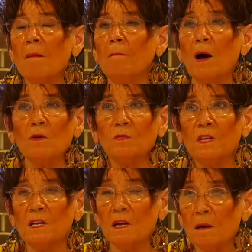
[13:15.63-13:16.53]
both
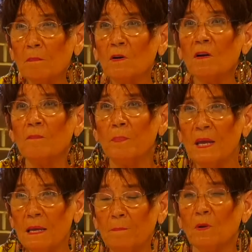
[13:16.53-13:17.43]
the number of
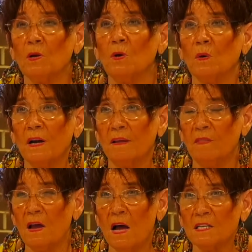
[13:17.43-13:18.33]
people who are in
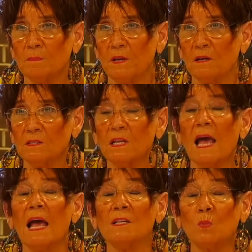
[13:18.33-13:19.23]
the hospitals,
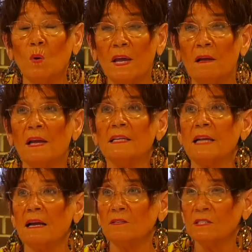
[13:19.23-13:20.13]
as well as
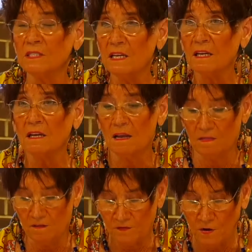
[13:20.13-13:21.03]
how sick
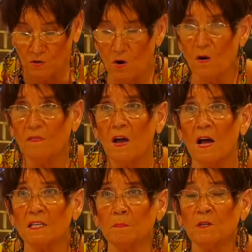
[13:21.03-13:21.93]
the folks are in the
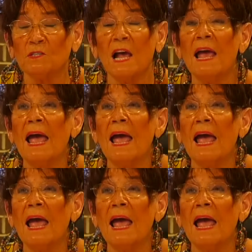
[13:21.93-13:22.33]
hospitals,